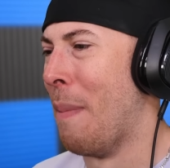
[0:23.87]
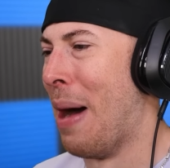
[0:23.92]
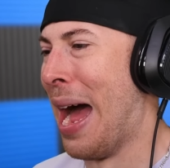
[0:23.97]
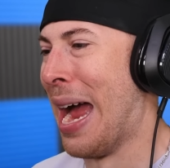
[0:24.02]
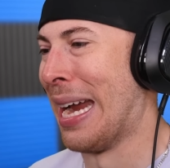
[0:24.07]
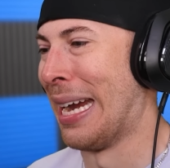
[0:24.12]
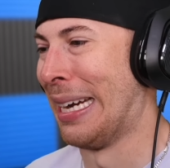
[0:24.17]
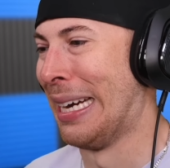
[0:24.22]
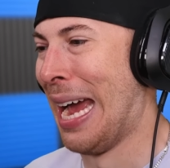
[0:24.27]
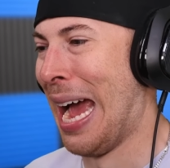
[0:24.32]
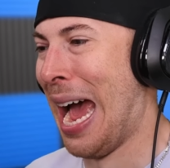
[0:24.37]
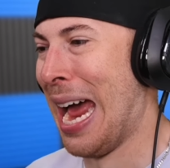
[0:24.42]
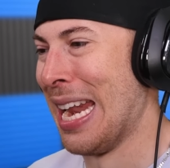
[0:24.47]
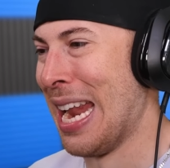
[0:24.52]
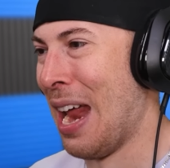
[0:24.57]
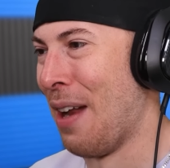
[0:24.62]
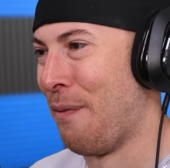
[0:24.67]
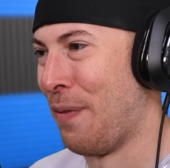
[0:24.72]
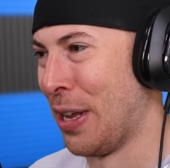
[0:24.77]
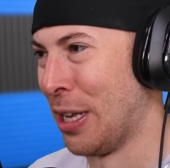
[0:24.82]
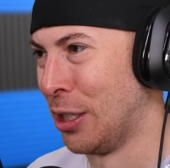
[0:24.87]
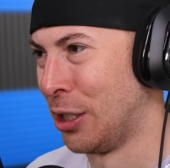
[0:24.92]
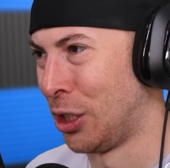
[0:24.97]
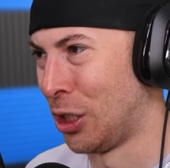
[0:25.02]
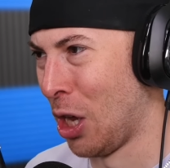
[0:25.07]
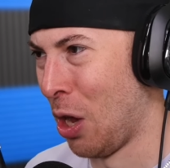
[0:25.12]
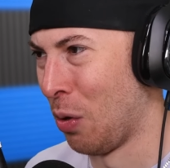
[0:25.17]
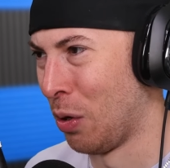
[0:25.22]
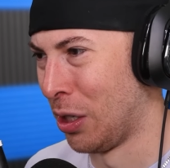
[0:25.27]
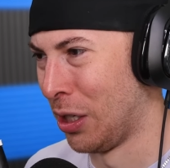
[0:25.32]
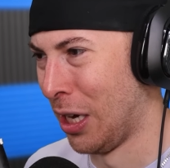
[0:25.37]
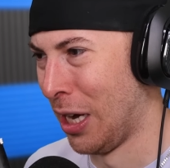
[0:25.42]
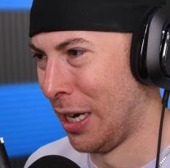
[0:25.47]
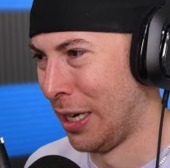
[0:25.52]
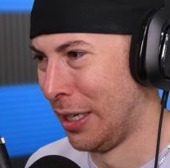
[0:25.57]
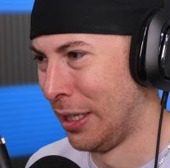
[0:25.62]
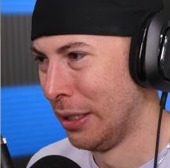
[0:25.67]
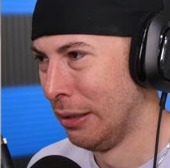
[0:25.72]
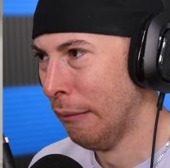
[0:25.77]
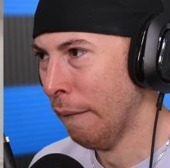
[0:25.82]
my God, that feels so
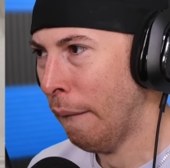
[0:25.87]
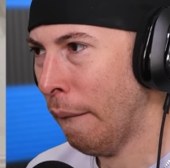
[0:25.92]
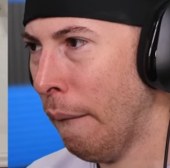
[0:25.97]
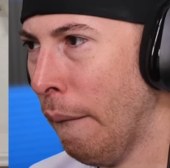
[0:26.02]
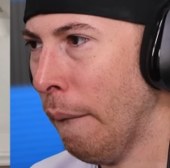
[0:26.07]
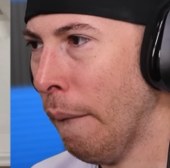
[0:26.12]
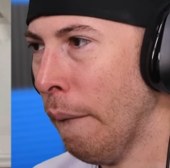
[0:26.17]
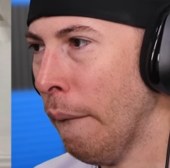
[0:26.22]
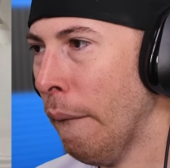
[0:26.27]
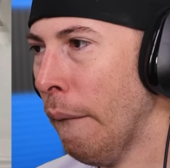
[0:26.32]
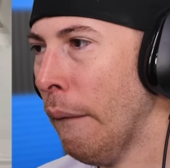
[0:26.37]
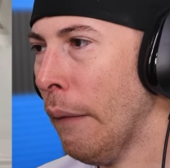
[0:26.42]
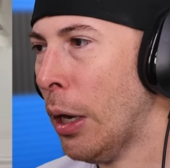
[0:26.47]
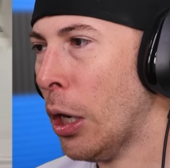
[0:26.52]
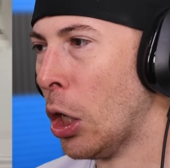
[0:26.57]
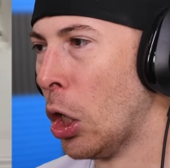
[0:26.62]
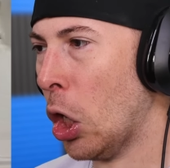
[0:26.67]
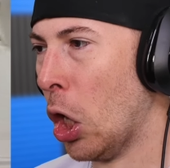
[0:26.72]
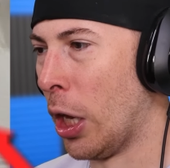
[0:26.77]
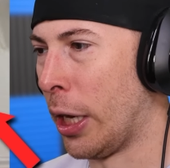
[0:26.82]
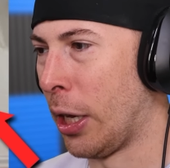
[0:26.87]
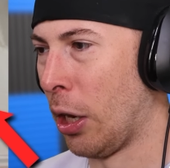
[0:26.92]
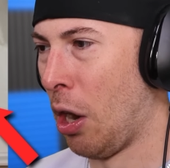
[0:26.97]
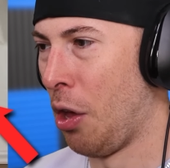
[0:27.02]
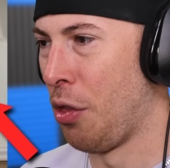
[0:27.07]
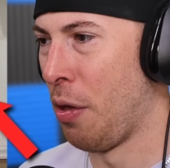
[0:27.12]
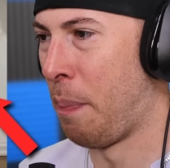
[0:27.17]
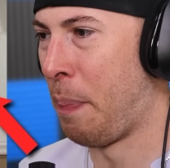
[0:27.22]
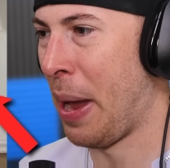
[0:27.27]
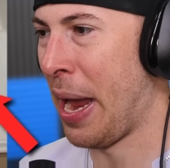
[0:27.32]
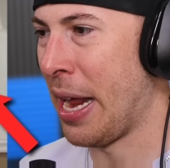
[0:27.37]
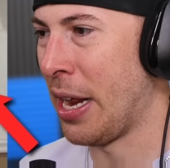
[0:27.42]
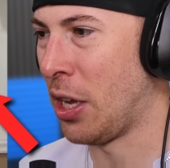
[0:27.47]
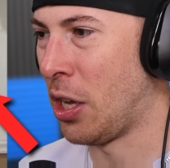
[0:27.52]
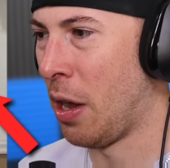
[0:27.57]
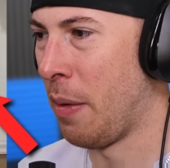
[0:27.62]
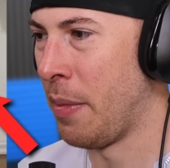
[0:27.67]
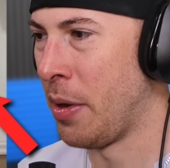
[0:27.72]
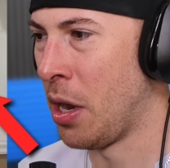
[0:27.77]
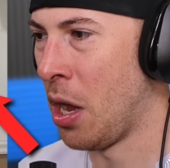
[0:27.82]
good. Look at all the paint
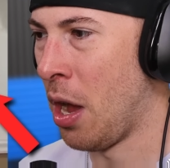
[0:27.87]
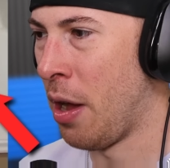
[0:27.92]
coming